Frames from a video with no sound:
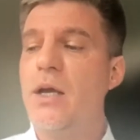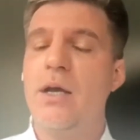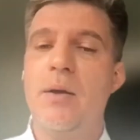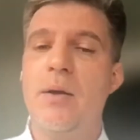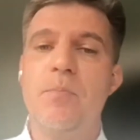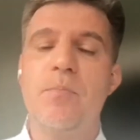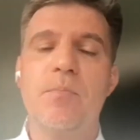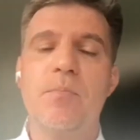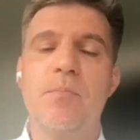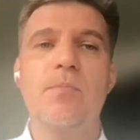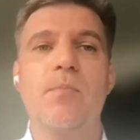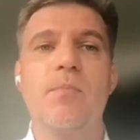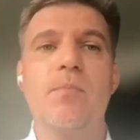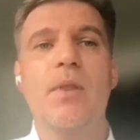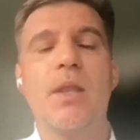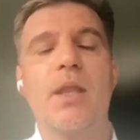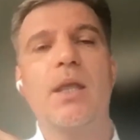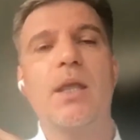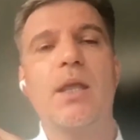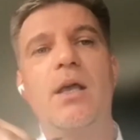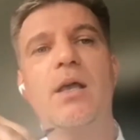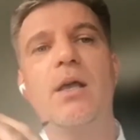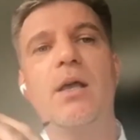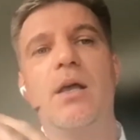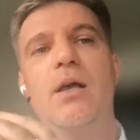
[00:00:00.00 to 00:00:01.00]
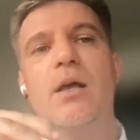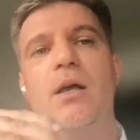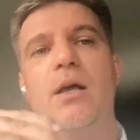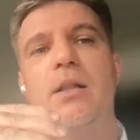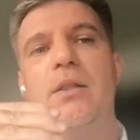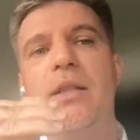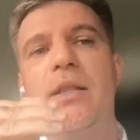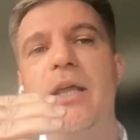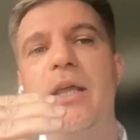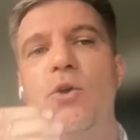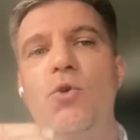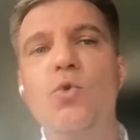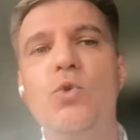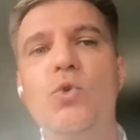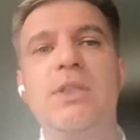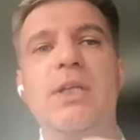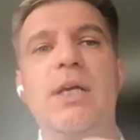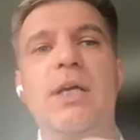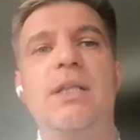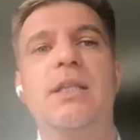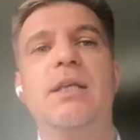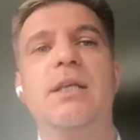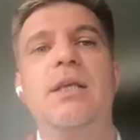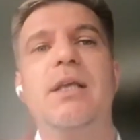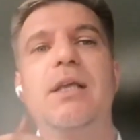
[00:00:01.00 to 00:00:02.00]
80s, they use
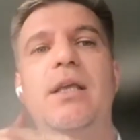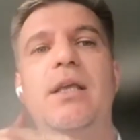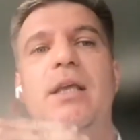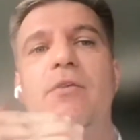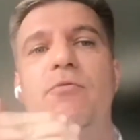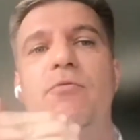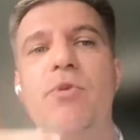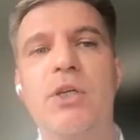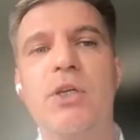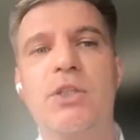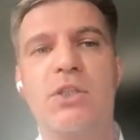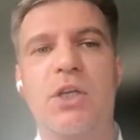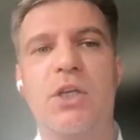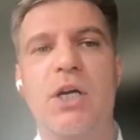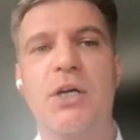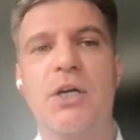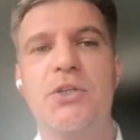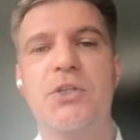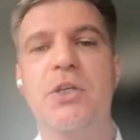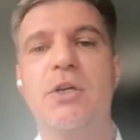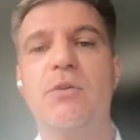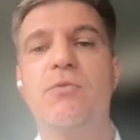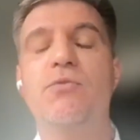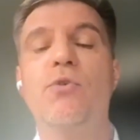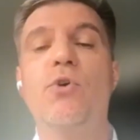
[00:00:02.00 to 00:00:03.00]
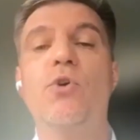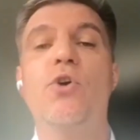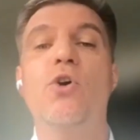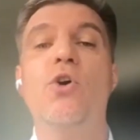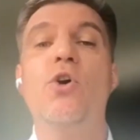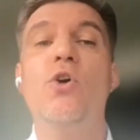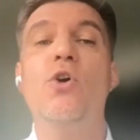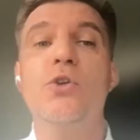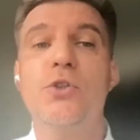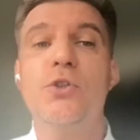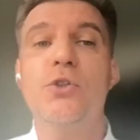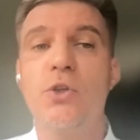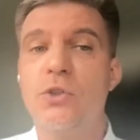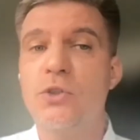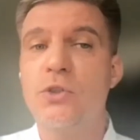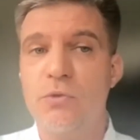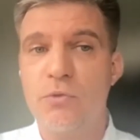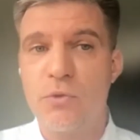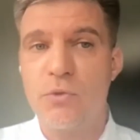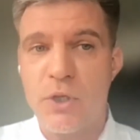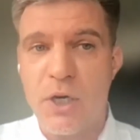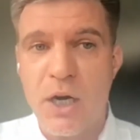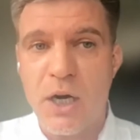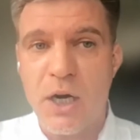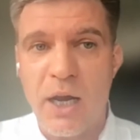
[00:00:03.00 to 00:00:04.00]
that infrastructure for all sorts
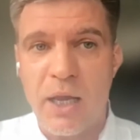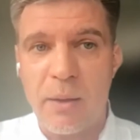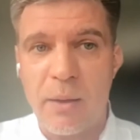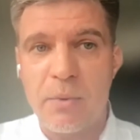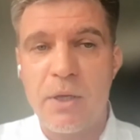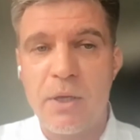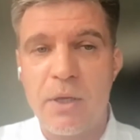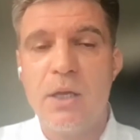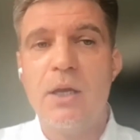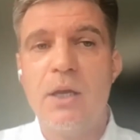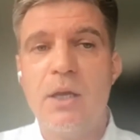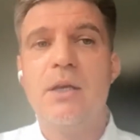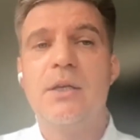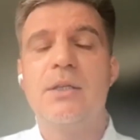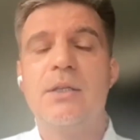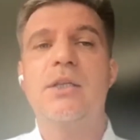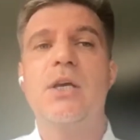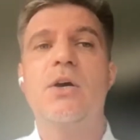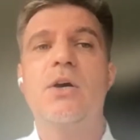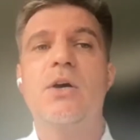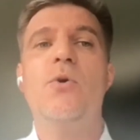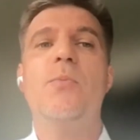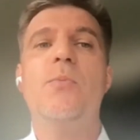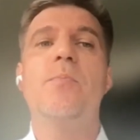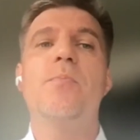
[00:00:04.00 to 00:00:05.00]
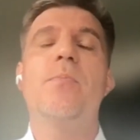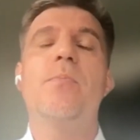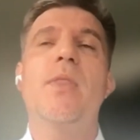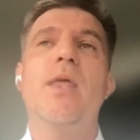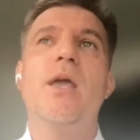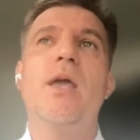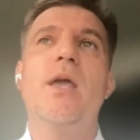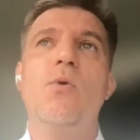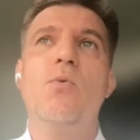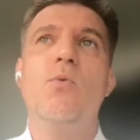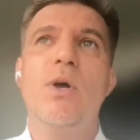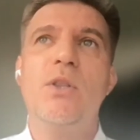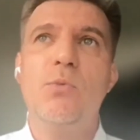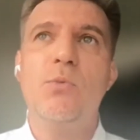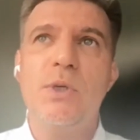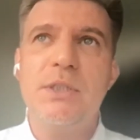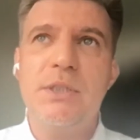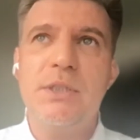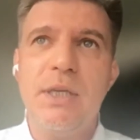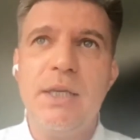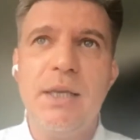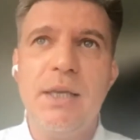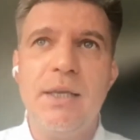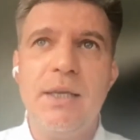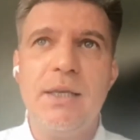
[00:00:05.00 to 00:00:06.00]
of crime. So what we're
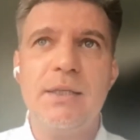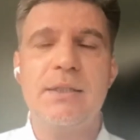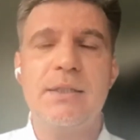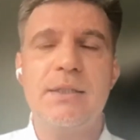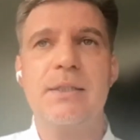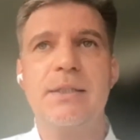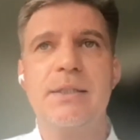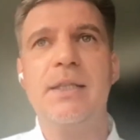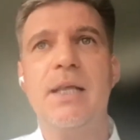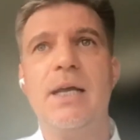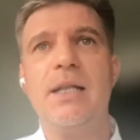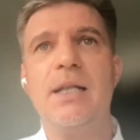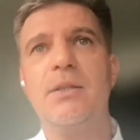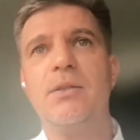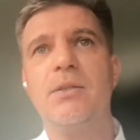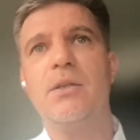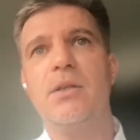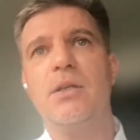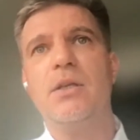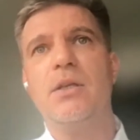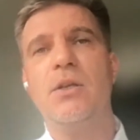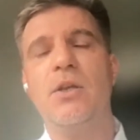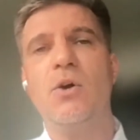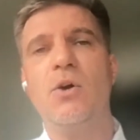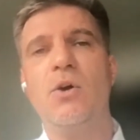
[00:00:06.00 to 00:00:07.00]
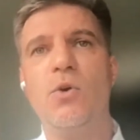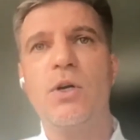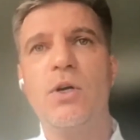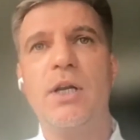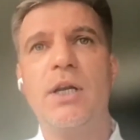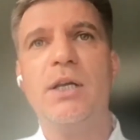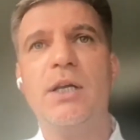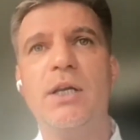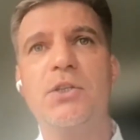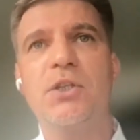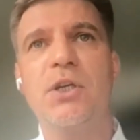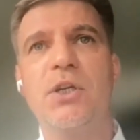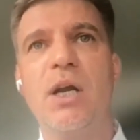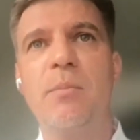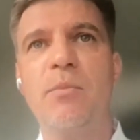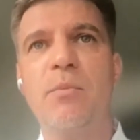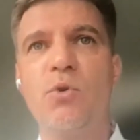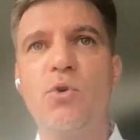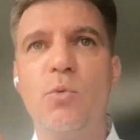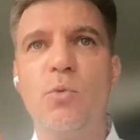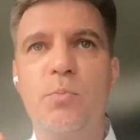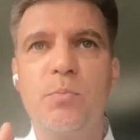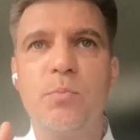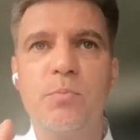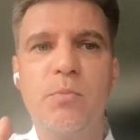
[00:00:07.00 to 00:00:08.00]
seeing is not, you know, organized crime
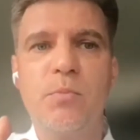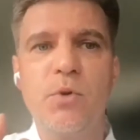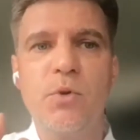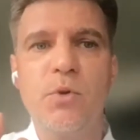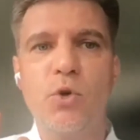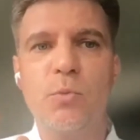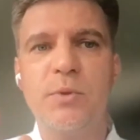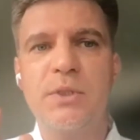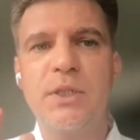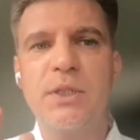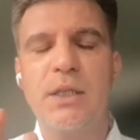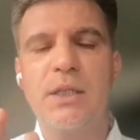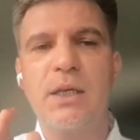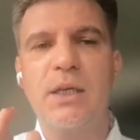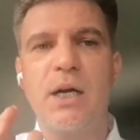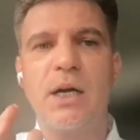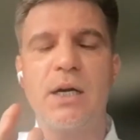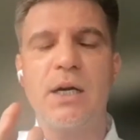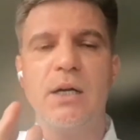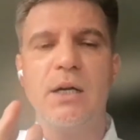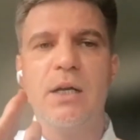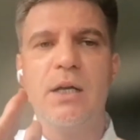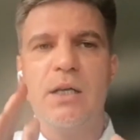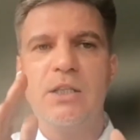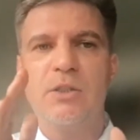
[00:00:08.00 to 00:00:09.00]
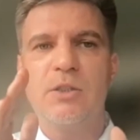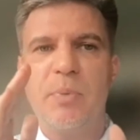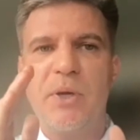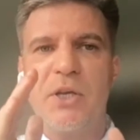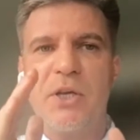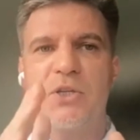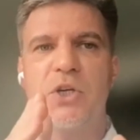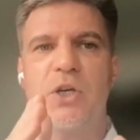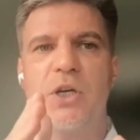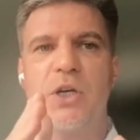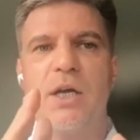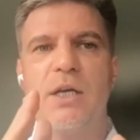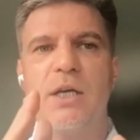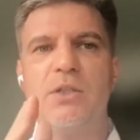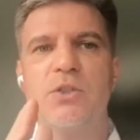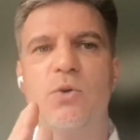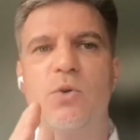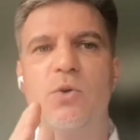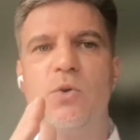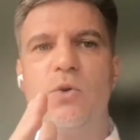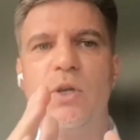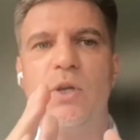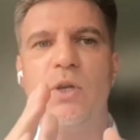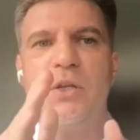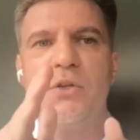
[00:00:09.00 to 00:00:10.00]
groups that are specialized
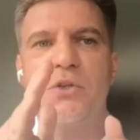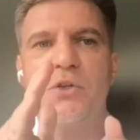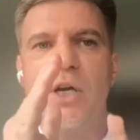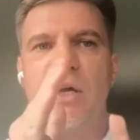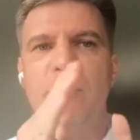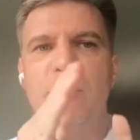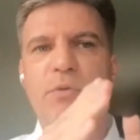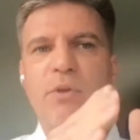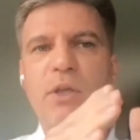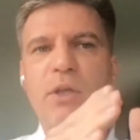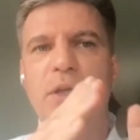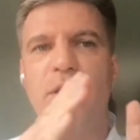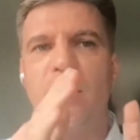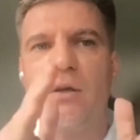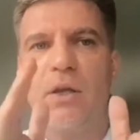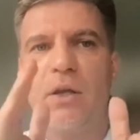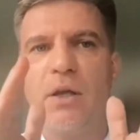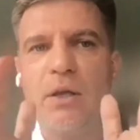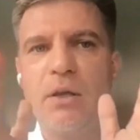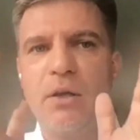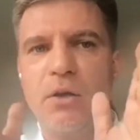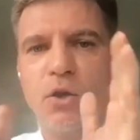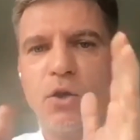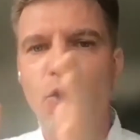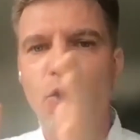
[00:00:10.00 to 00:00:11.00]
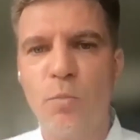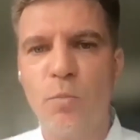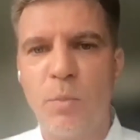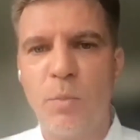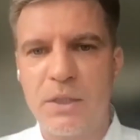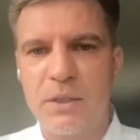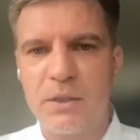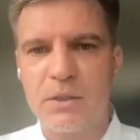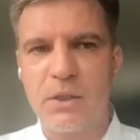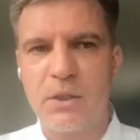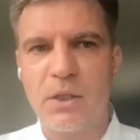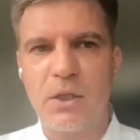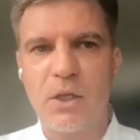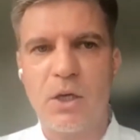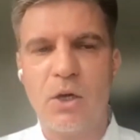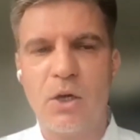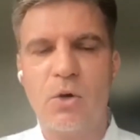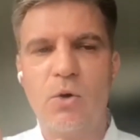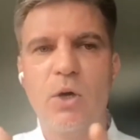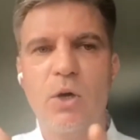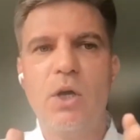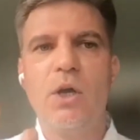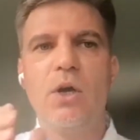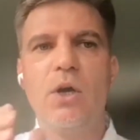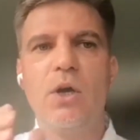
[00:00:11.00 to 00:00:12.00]
only in trafficking in humans, you
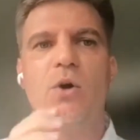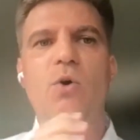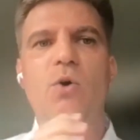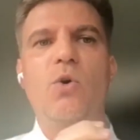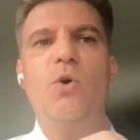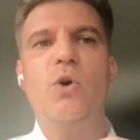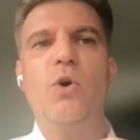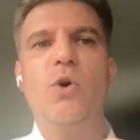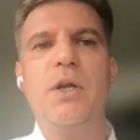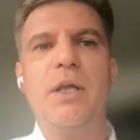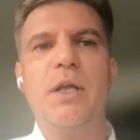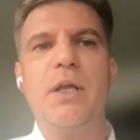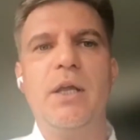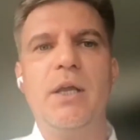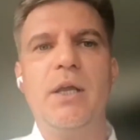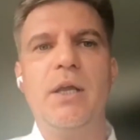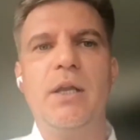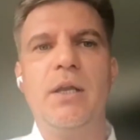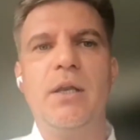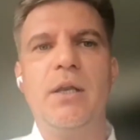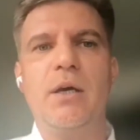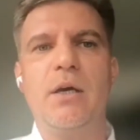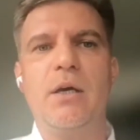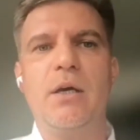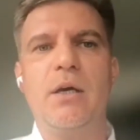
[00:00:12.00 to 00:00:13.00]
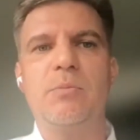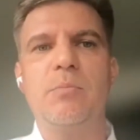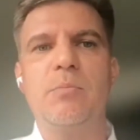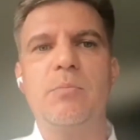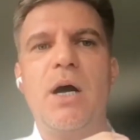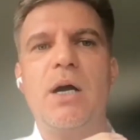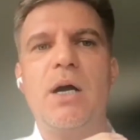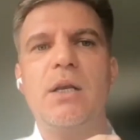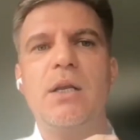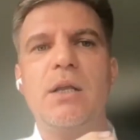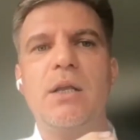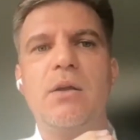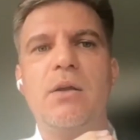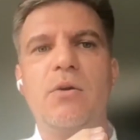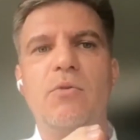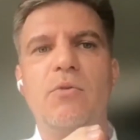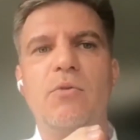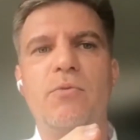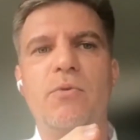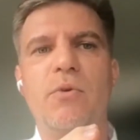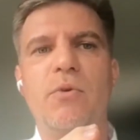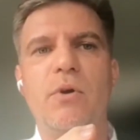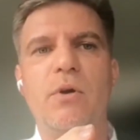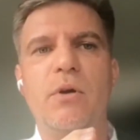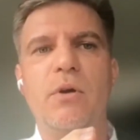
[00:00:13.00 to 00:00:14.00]
know, or in smuggling of
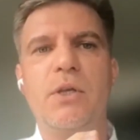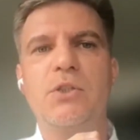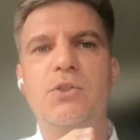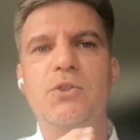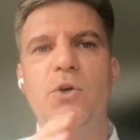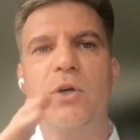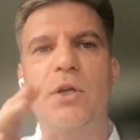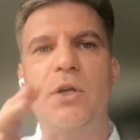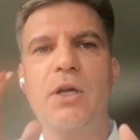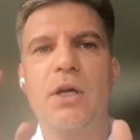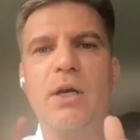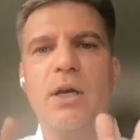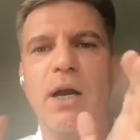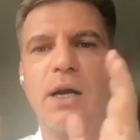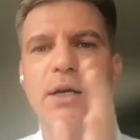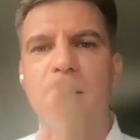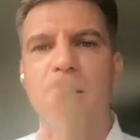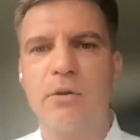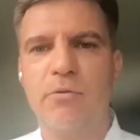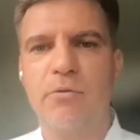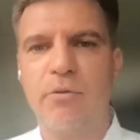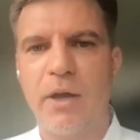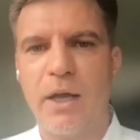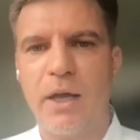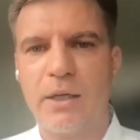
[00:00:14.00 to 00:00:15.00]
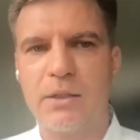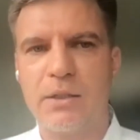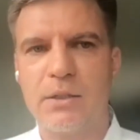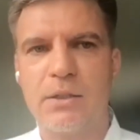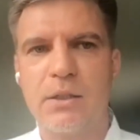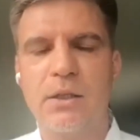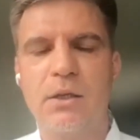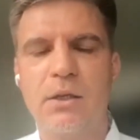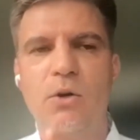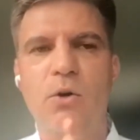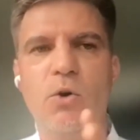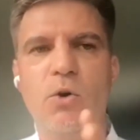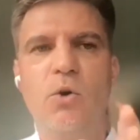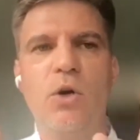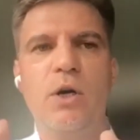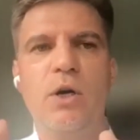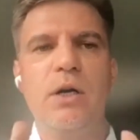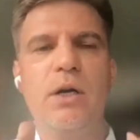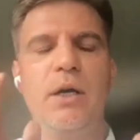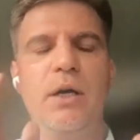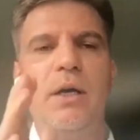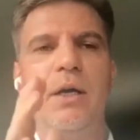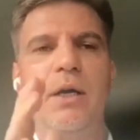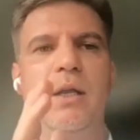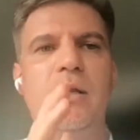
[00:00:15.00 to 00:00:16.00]
historical artifacts,
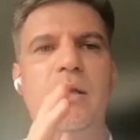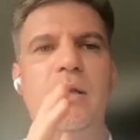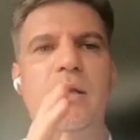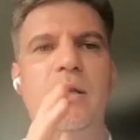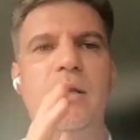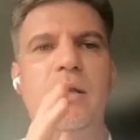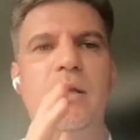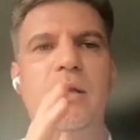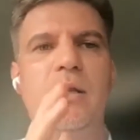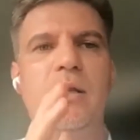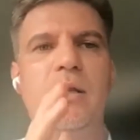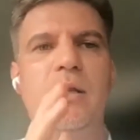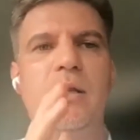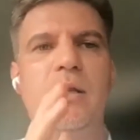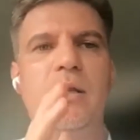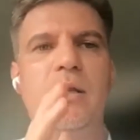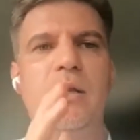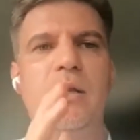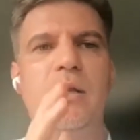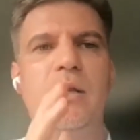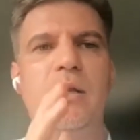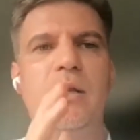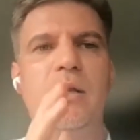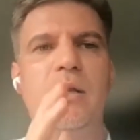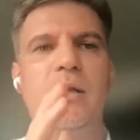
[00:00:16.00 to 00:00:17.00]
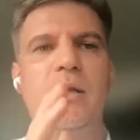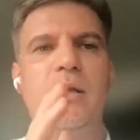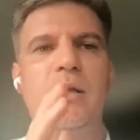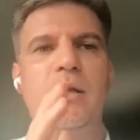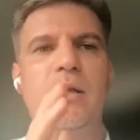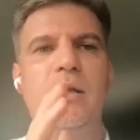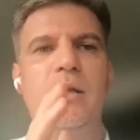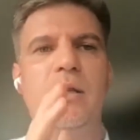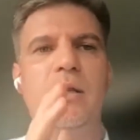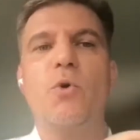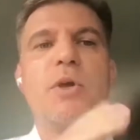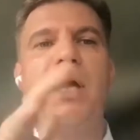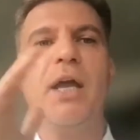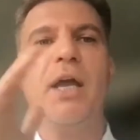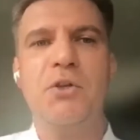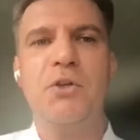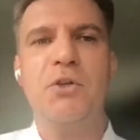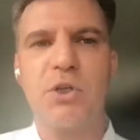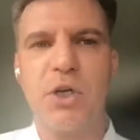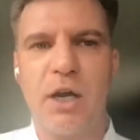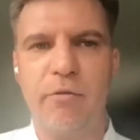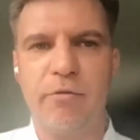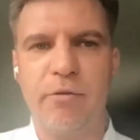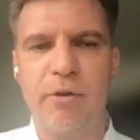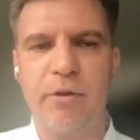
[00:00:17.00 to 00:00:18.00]
or in I don't
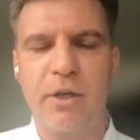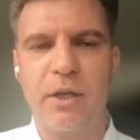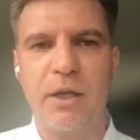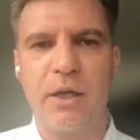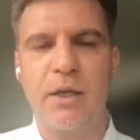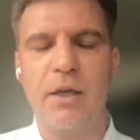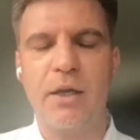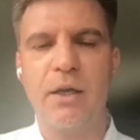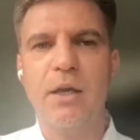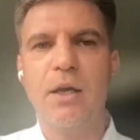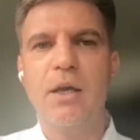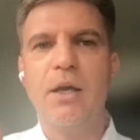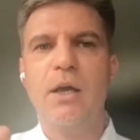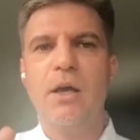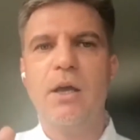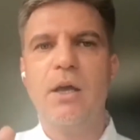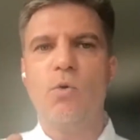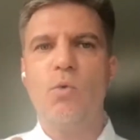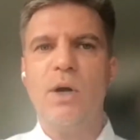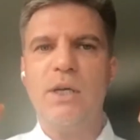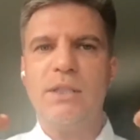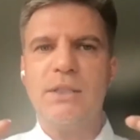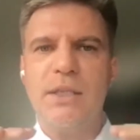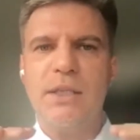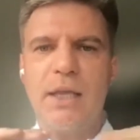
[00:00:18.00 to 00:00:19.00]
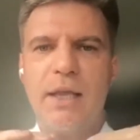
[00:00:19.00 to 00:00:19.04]
know, cocaine trafficking.